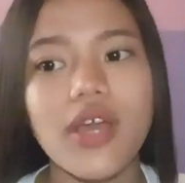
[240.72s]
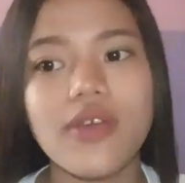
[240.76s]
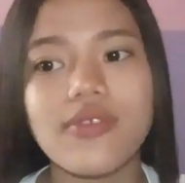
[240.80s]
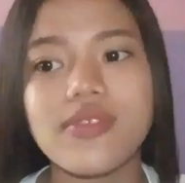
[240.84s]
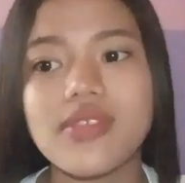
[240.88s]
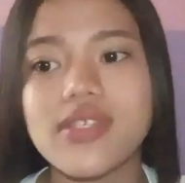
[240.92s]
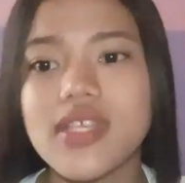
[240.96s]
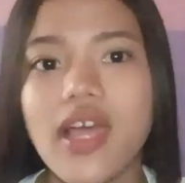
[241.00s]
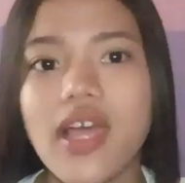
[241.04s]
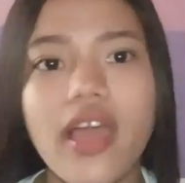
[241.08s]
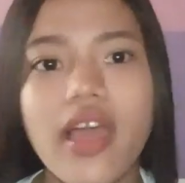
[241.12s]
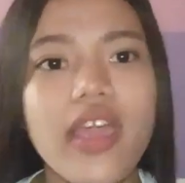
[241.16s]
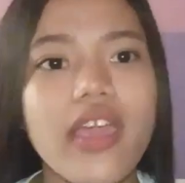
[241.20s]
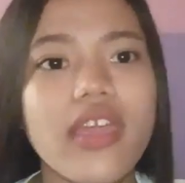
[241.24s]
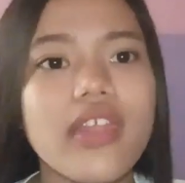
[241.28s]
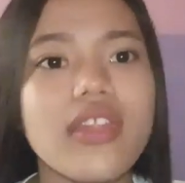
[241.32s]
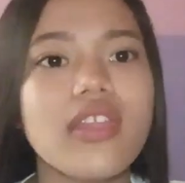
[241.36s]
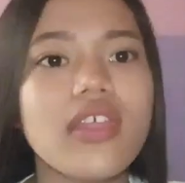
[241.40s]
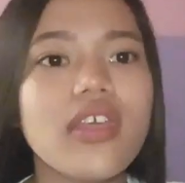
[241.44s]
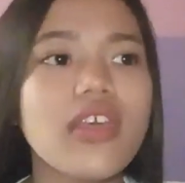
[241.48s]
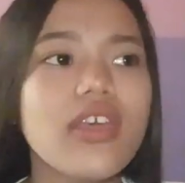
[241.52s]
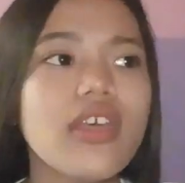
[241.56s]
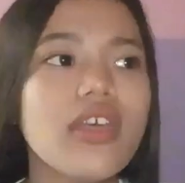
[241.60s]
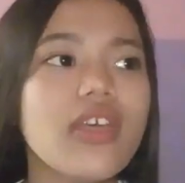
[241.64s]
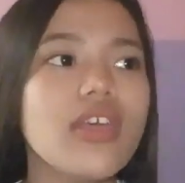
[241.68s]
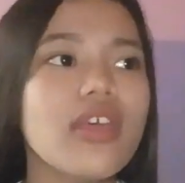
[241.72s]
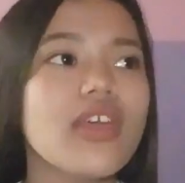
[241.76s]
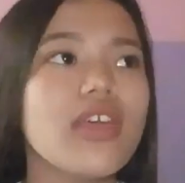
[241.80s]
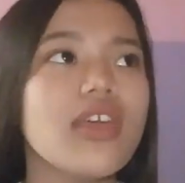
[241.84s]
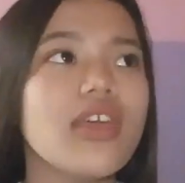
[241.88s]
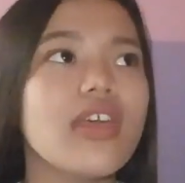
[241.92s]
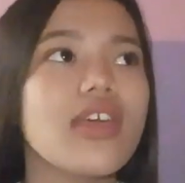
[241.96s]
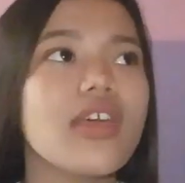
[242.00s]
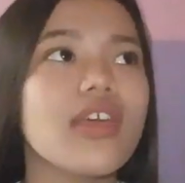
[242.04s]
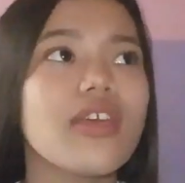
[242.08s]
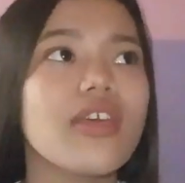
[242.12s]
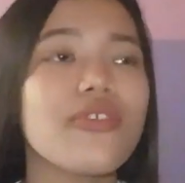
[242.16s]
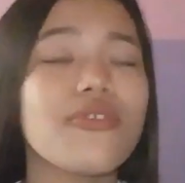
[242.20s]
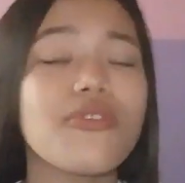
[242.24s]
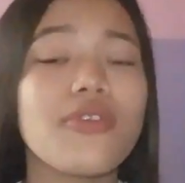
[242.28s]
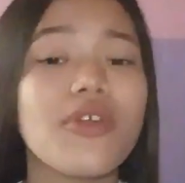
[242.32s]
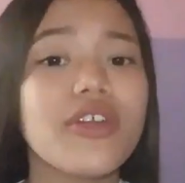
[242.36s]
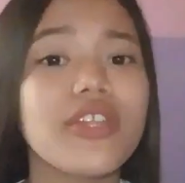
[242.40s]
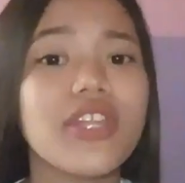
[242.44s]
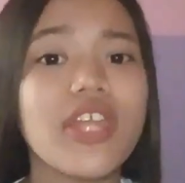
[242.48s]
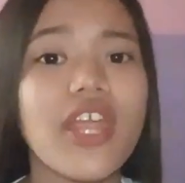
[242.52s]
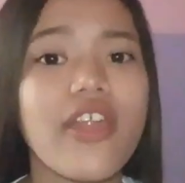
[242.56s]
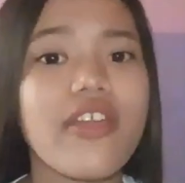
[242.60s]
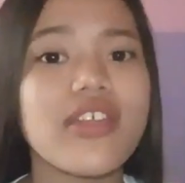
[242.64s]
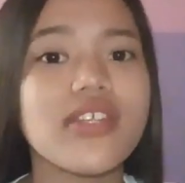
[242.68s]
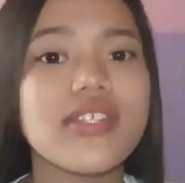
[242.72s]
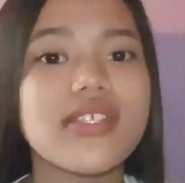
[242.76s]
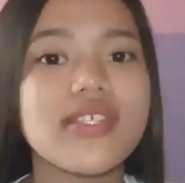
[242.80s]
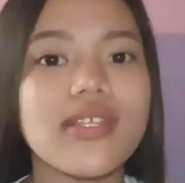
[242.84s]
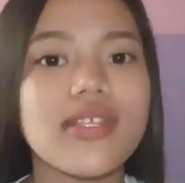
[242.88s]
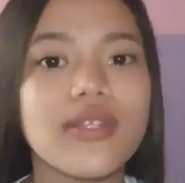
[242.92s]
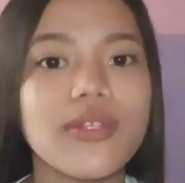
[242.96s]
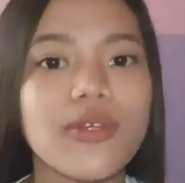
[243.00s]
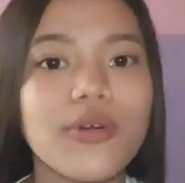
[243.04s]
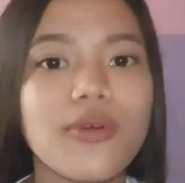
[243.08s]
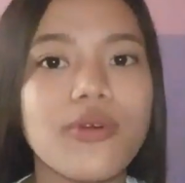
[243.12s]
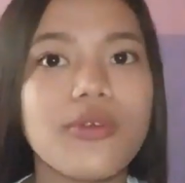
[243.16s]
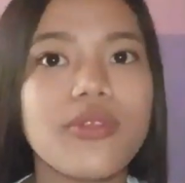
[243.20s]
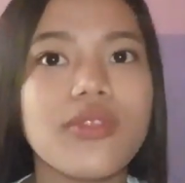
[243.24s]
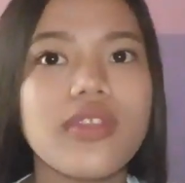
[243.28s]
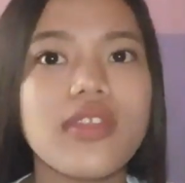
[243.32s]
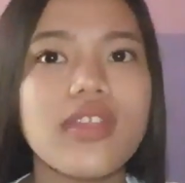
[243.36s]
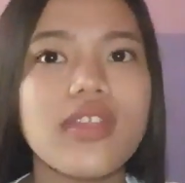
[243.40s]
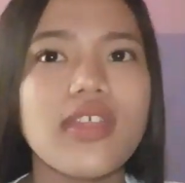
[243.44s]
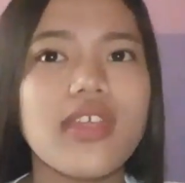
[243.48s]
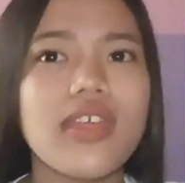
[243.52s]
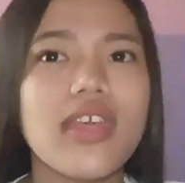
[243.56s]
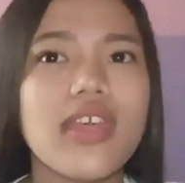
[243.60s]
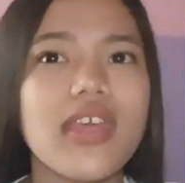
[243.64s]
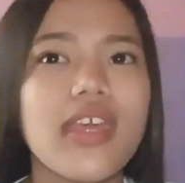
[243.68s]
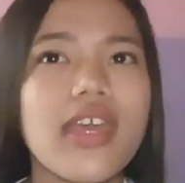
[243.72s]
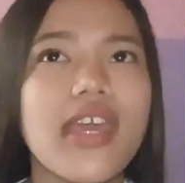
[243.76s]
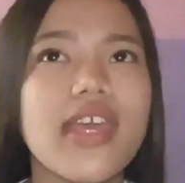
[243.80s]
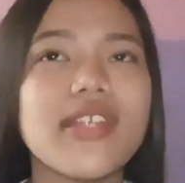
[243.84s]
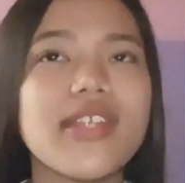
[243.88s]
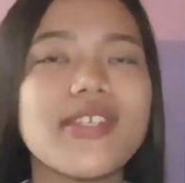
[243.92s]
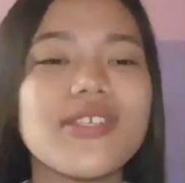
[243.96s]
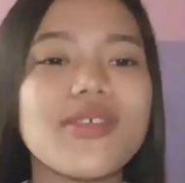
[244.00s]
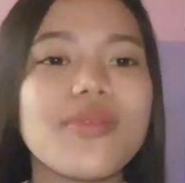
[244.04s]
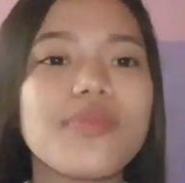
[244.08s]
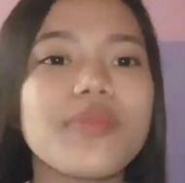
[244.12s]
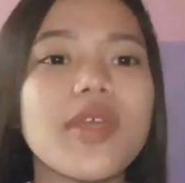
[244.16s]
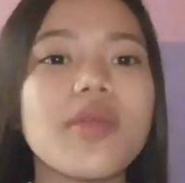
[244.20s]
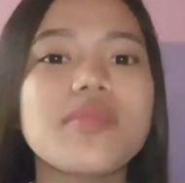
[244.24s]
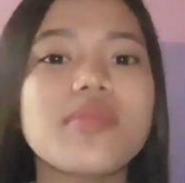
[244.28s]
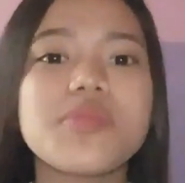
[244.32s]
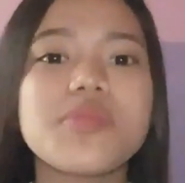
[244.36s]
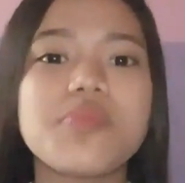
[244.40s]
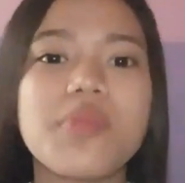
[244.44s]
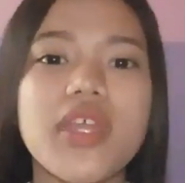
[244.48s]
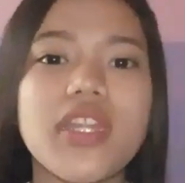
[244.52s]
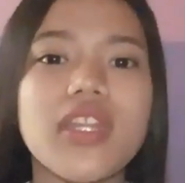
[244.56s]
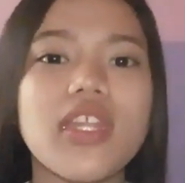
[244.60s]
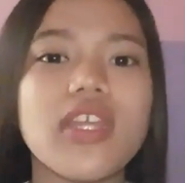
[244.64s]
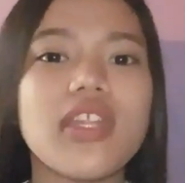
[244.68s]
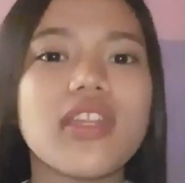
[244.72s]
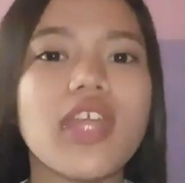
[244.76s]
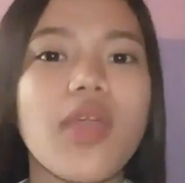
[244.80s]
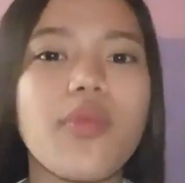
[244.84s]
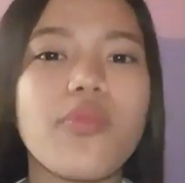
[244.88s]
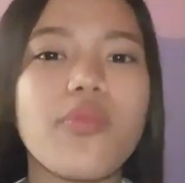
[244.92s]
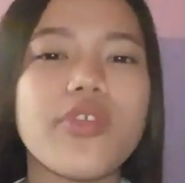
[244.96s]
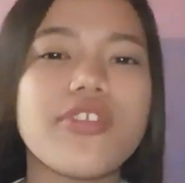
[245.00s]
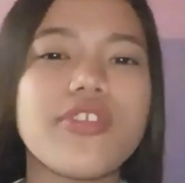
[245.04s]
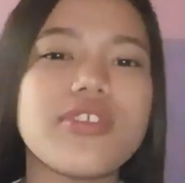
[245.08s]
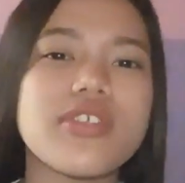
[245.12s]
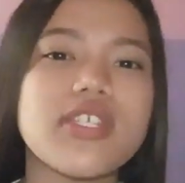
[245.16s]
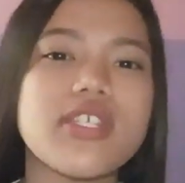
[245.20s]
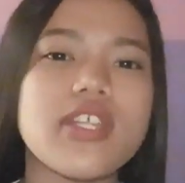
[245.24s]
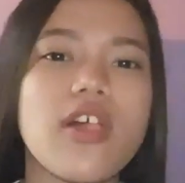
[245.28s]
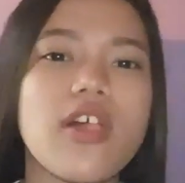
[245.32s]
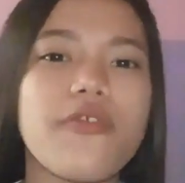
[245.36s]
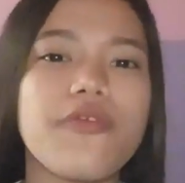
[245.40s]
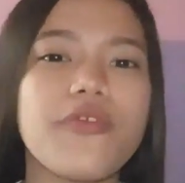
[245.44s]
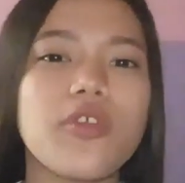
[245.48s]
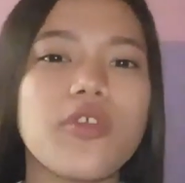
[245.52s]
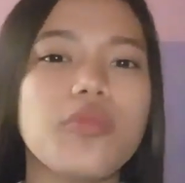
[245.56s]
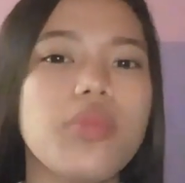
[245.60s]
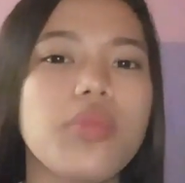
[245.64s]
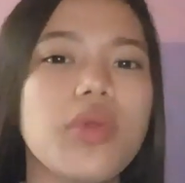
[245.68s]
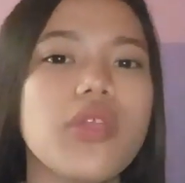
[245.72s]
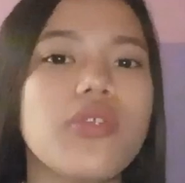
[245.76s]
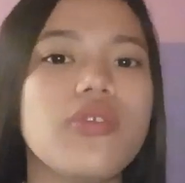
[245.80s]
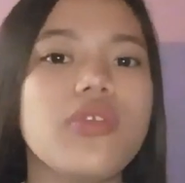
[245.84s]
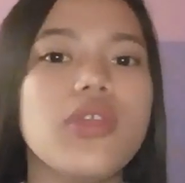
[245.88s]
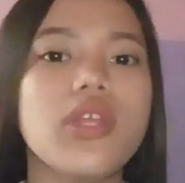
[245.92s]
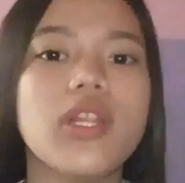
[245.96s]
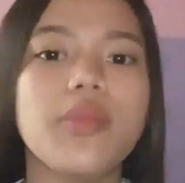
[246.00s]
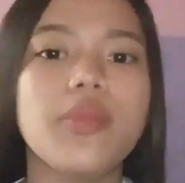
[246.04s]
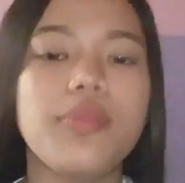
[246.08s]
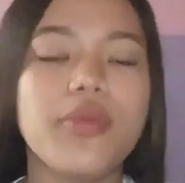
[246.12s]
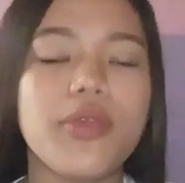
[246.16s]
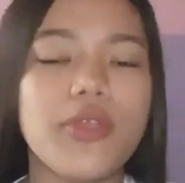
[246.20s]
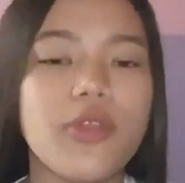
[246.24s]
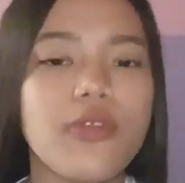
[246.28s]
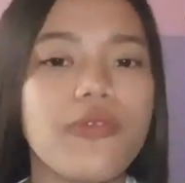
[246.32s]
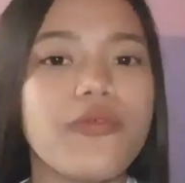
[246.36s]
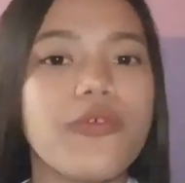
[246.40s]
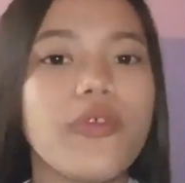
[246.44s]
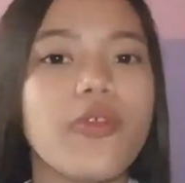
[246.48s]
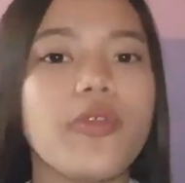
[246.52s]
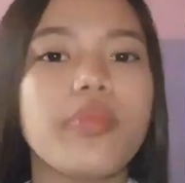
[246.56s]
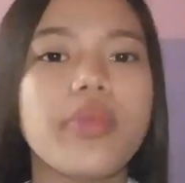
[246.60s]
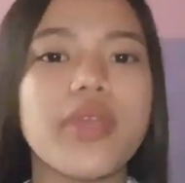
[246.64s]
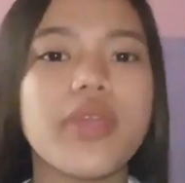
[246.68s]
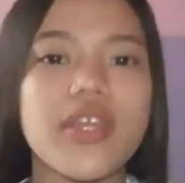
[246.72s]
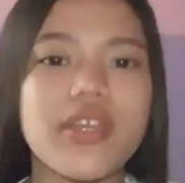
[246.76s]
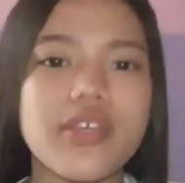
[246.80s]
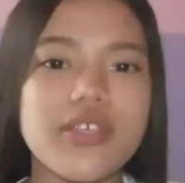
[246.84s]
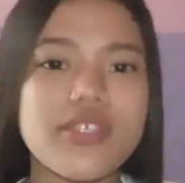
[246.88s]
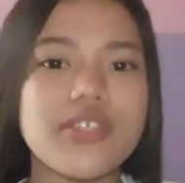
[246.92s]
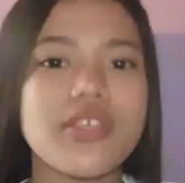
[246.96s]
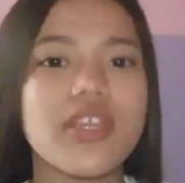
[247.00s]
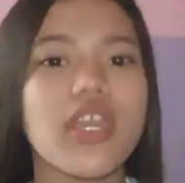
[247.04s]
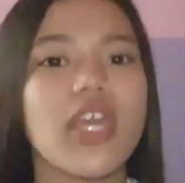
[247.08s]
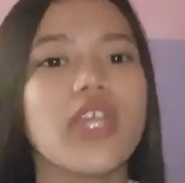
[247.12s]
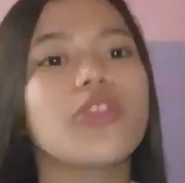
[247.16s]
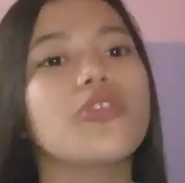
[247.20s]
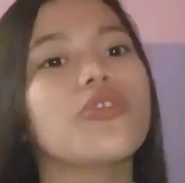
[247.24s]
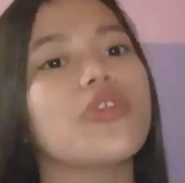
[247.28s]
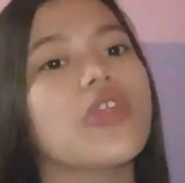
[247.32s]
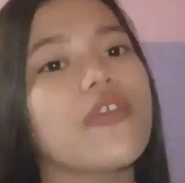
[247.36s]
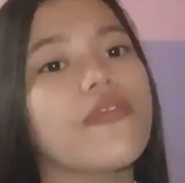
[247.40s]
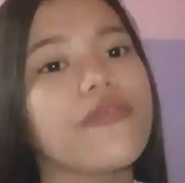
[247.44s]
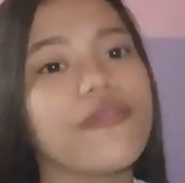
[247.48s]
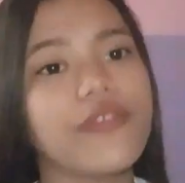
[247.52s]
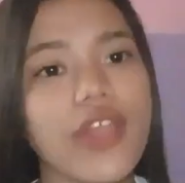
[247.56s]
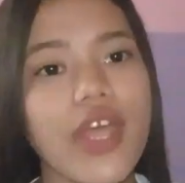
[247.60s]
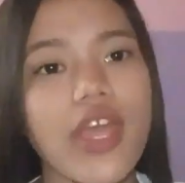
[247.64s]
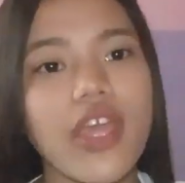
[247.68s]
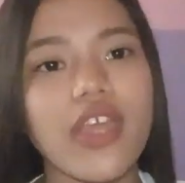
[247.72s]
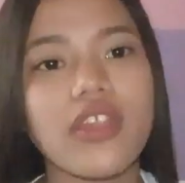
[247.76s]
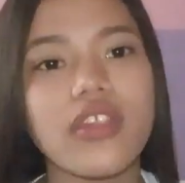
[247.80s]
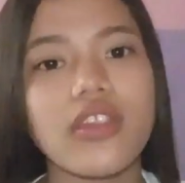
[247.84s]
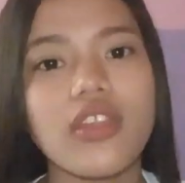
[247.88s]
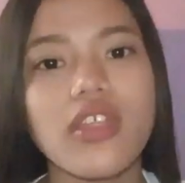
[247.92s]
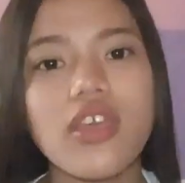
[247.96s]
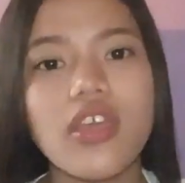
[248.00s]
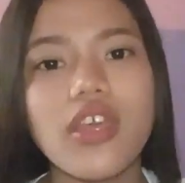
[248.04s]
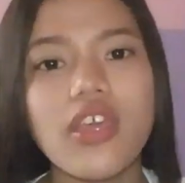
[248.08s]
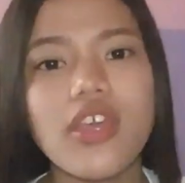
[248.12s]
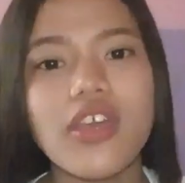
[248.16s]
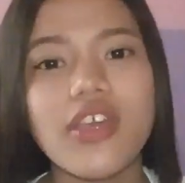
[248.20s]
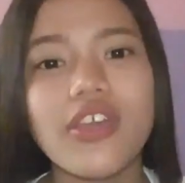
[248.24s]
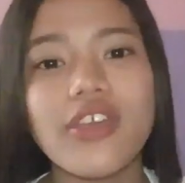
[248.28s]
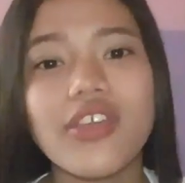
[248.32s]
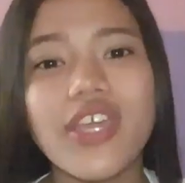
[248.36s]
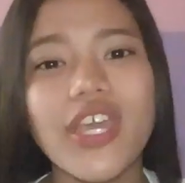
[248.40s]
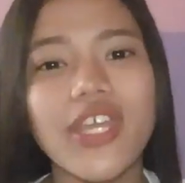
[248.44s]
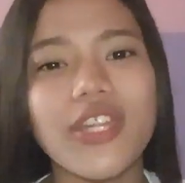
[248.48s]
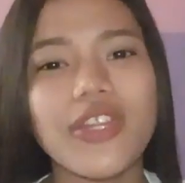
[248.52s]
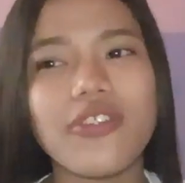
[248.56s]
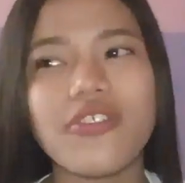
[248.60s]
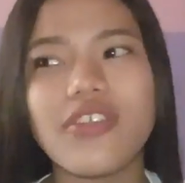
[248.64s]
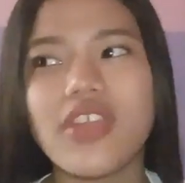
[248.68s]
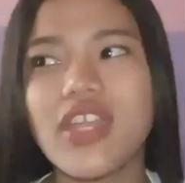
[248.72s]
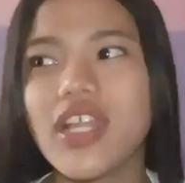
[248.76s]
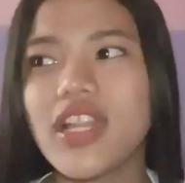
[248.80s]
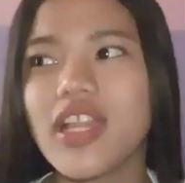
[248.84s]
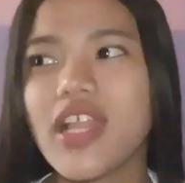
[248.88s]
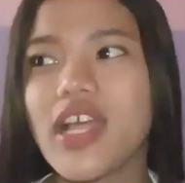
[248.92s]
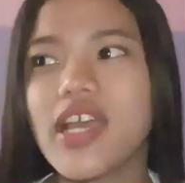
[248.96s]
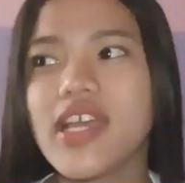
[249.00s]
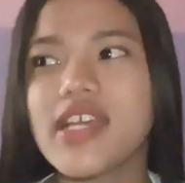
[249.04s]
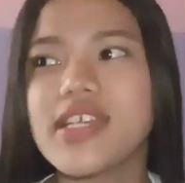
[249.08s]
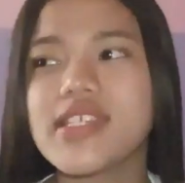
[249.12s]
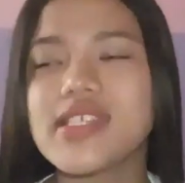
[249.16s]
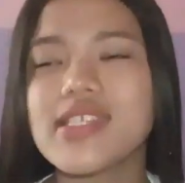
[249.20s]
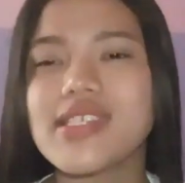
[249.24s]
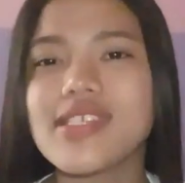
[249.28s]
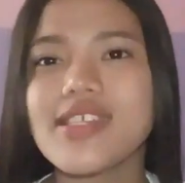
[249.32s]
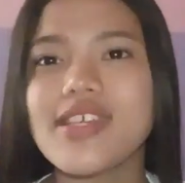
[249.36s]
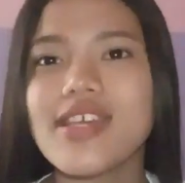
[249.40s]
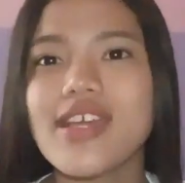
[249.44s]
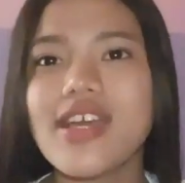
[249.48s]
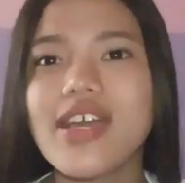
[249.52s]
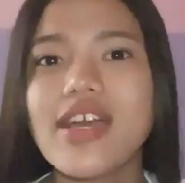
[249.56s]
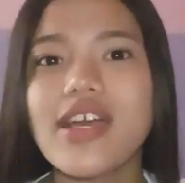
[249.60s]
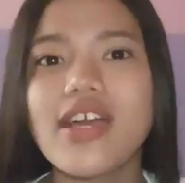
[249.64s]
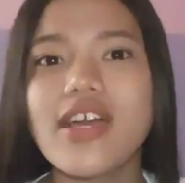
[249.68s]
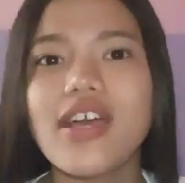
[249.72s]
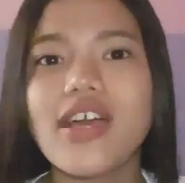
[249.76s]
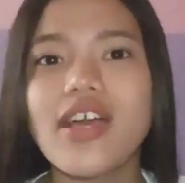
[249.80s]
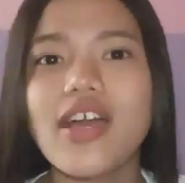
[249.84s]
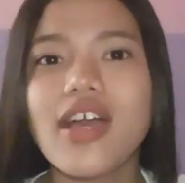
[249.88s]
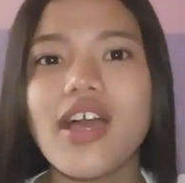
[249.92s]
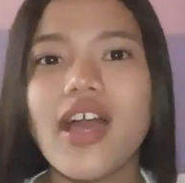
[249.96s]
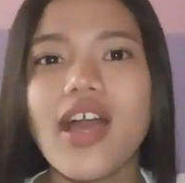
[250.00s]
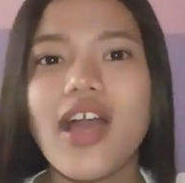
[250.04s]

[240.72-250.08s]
alone outside, run errands alone, and sometimes spending time with yourself could be really beautiful because you get to reflect, you get to realize